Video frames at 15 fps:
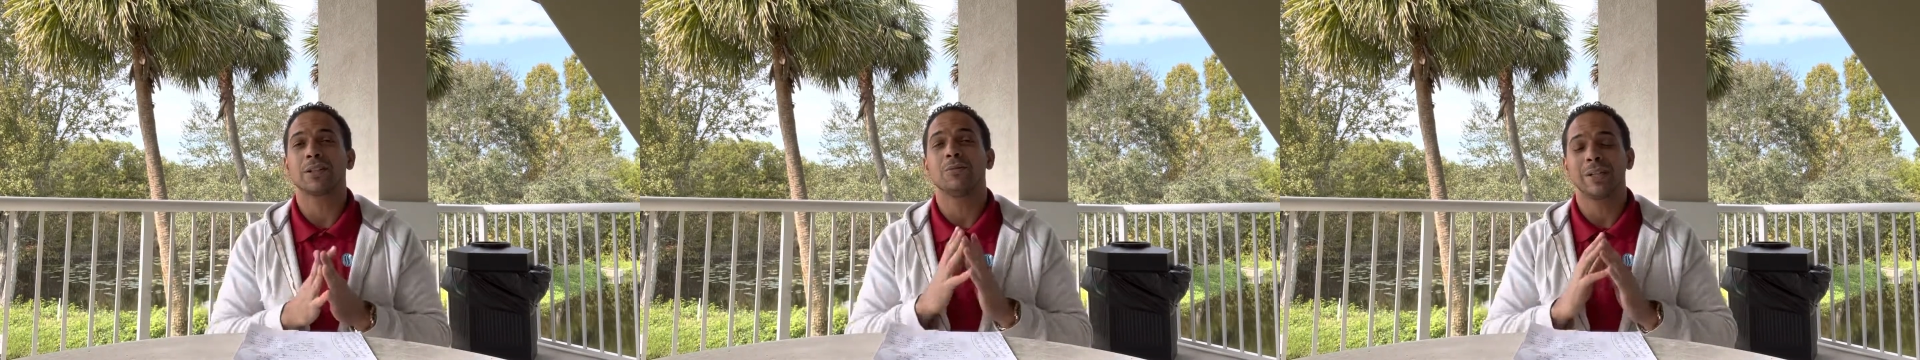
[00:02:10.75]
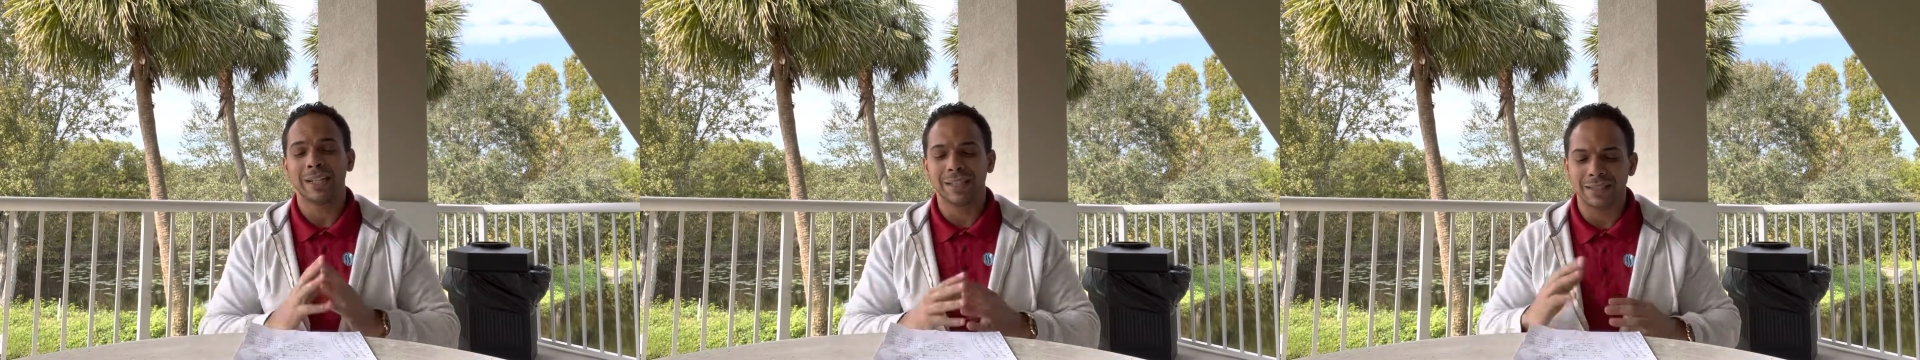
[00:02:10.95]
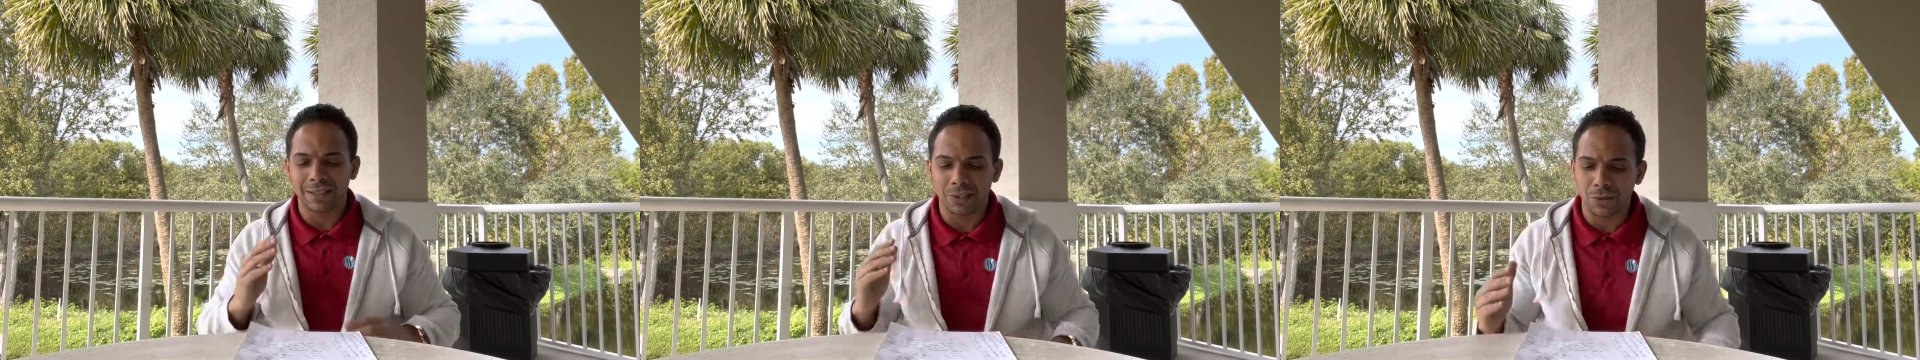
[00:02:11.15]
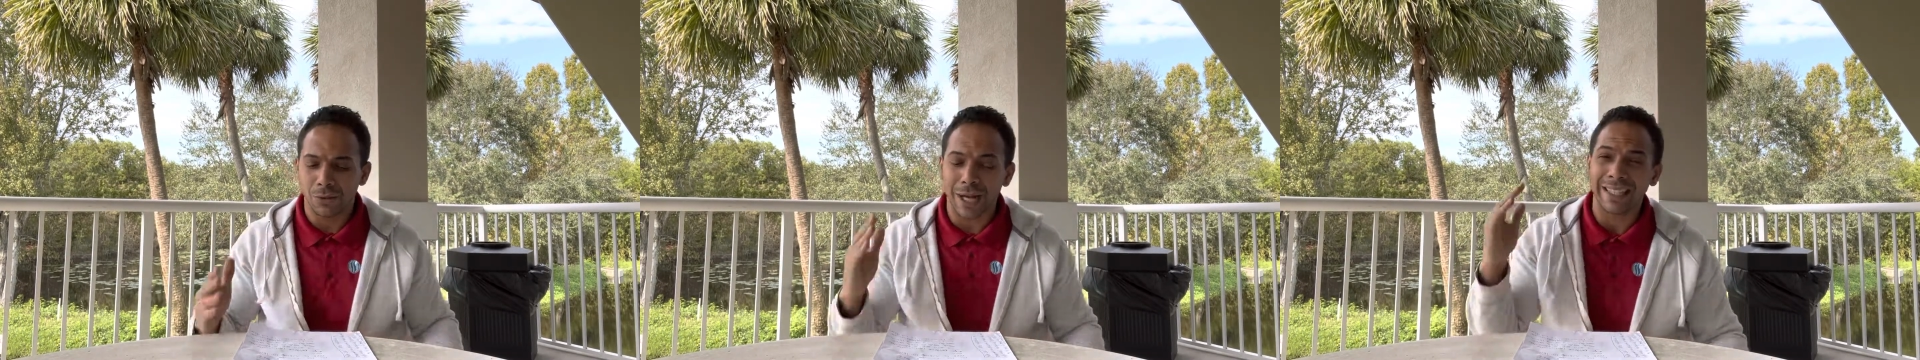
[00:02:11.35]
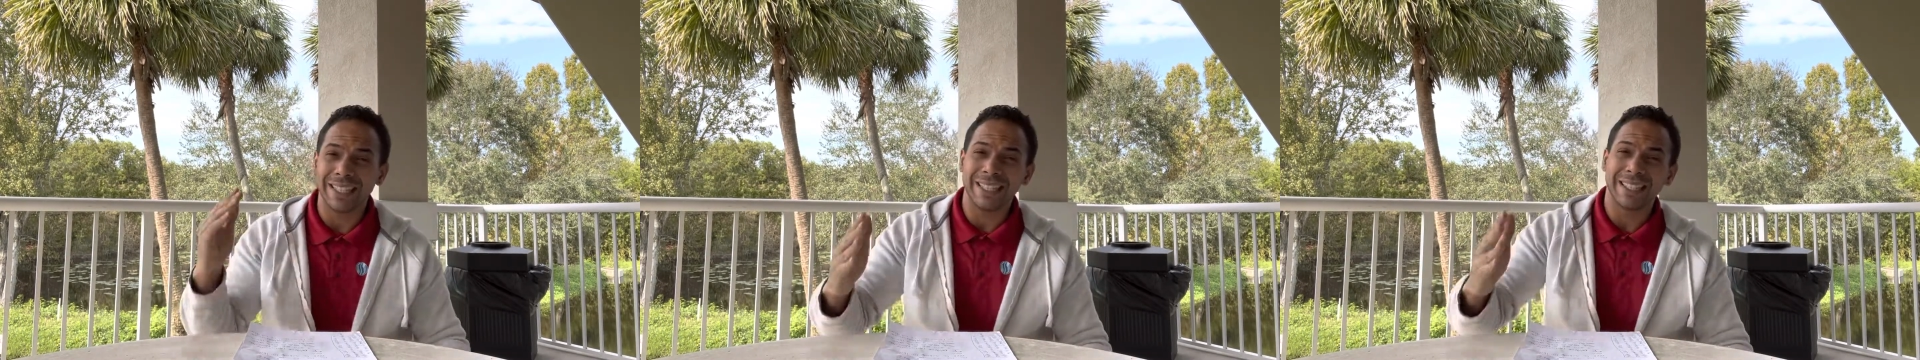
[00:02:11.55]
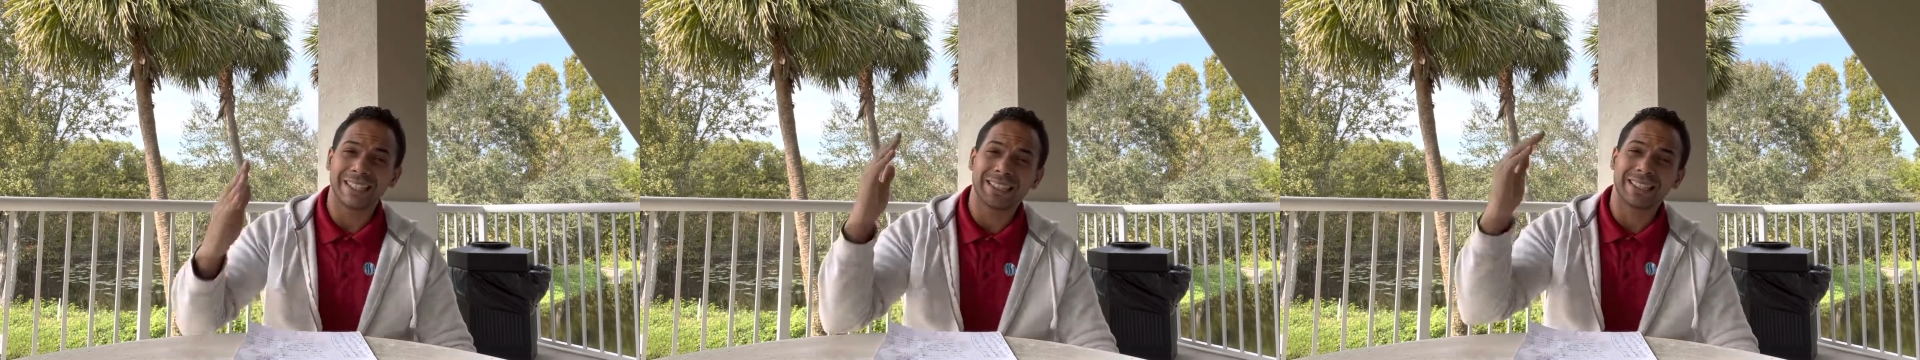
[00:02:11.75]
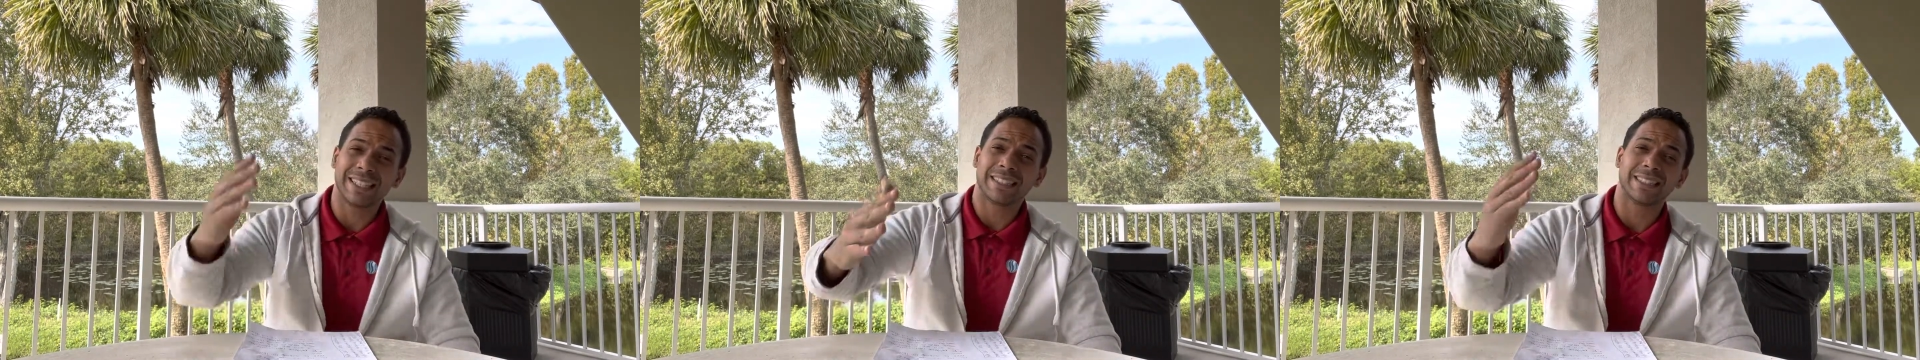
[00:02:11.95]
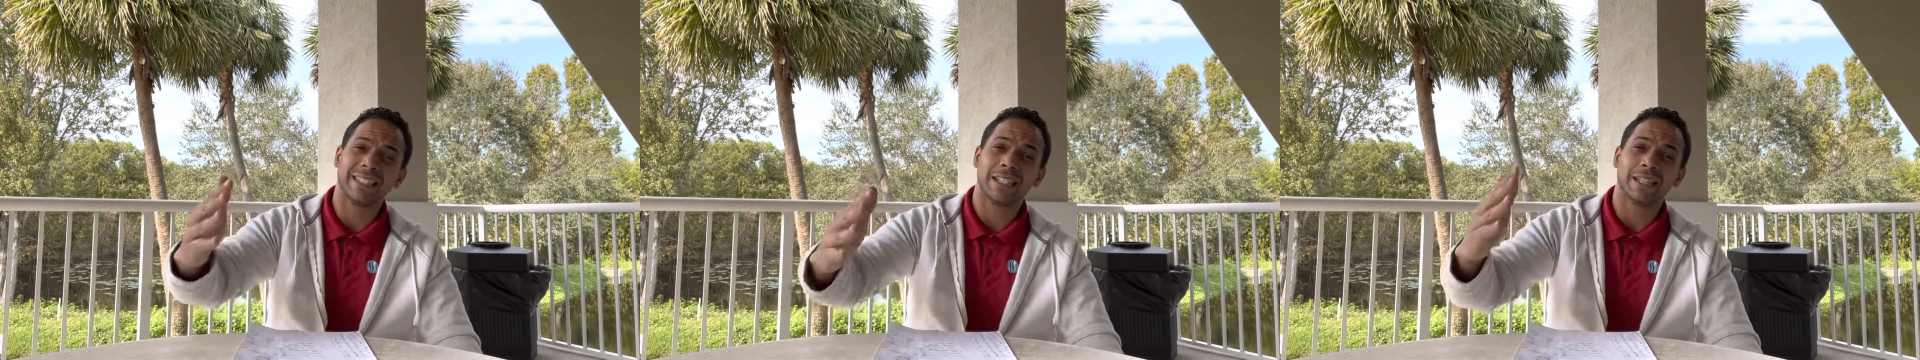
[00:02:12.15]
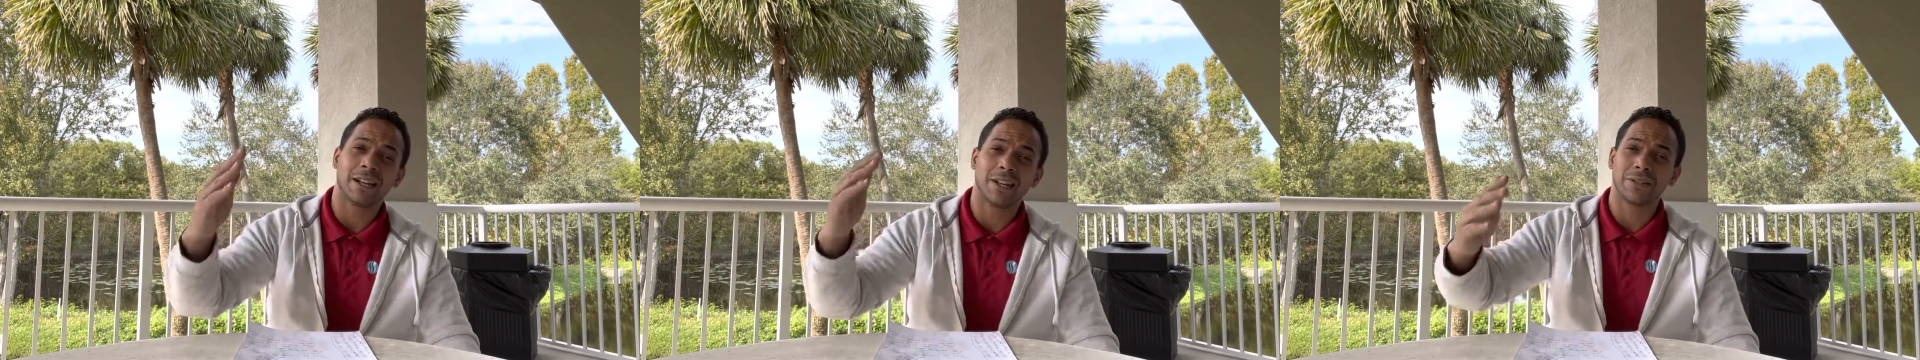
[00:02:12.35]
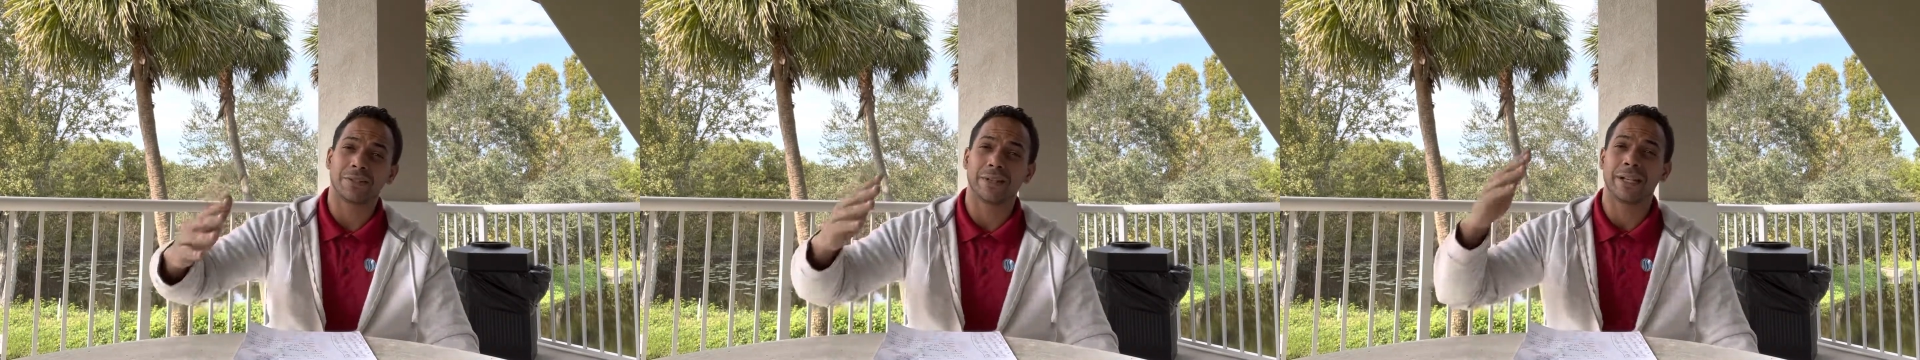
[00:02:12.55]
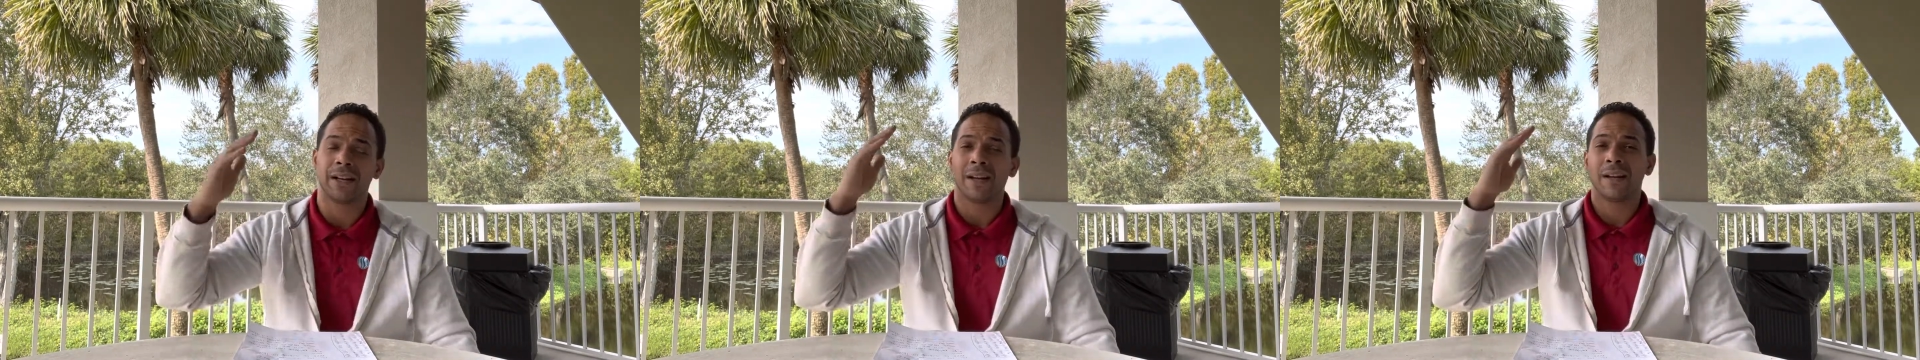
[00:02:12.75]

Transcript: we need to do at least sixteen hundred